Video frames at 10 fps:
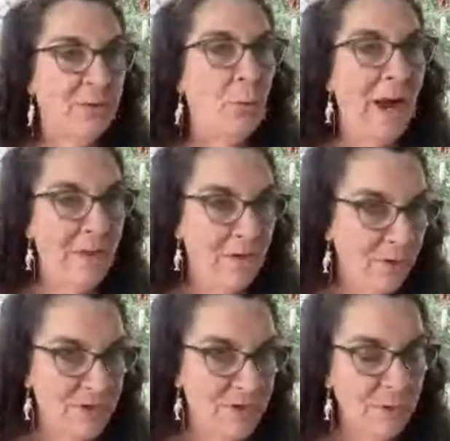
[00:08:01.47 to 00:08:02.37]
So
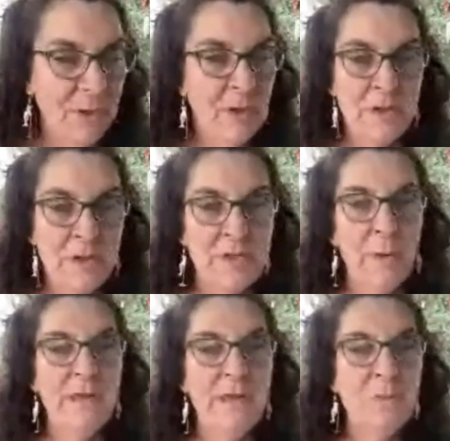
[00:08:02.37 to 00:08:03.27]
school
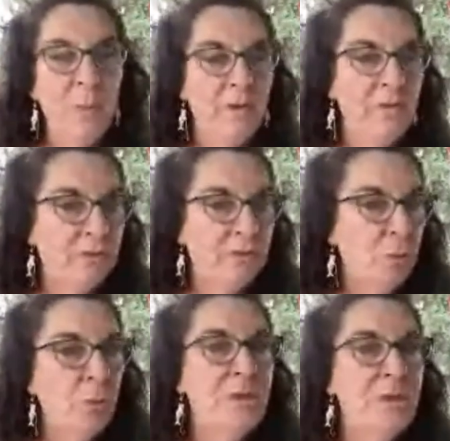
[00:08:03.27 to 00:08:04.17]
is really
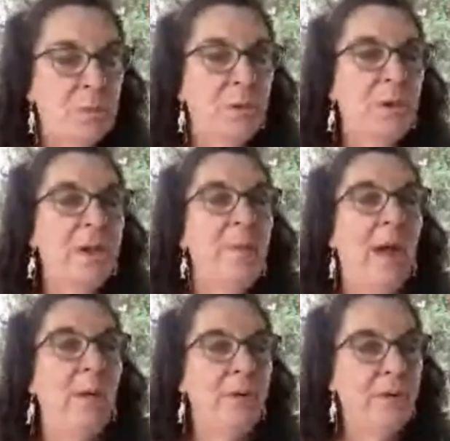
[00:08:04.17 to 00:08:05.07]
about community
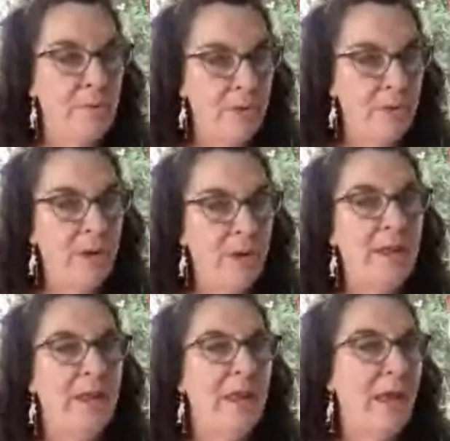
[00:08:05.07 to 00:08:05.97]
and meeting people
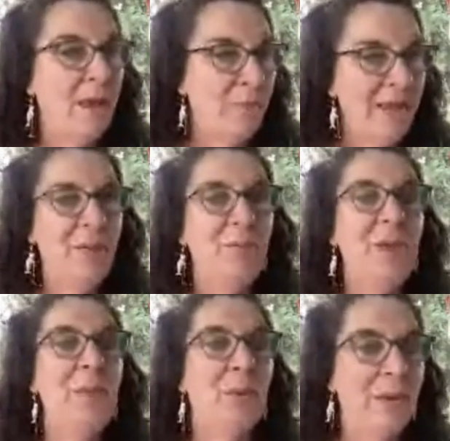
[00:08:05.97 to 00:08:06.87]
and learning different
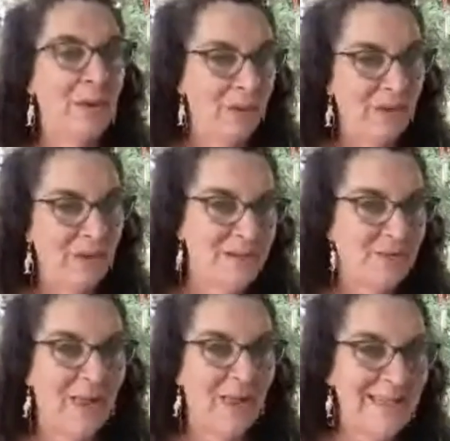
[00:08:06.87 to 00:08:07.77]
ideas,
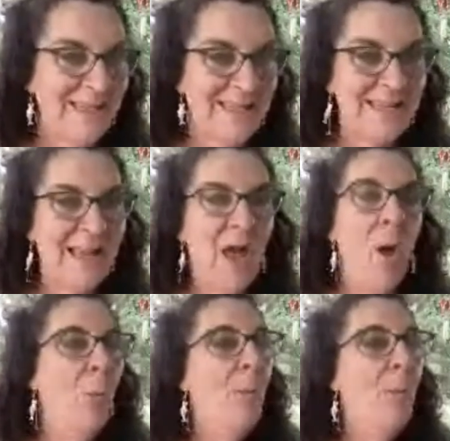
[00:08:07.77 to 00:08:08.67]
much more
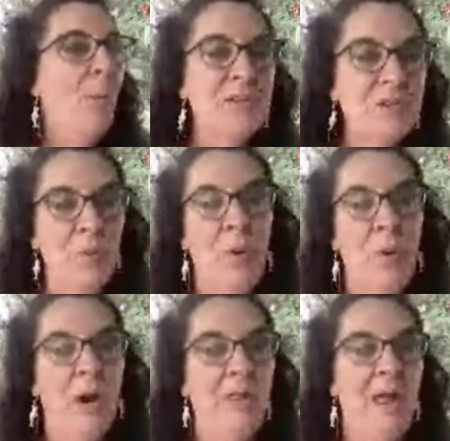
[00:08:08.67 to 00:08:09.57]
than the degree that you
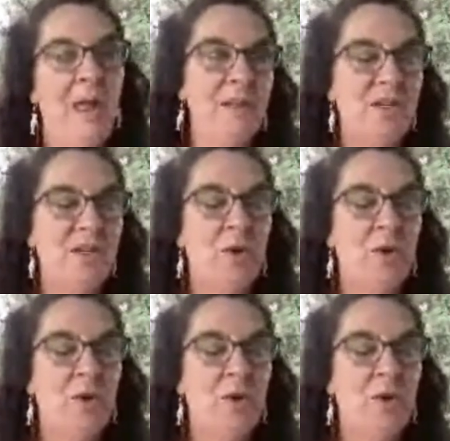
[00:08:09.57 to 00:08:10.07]
walk out with.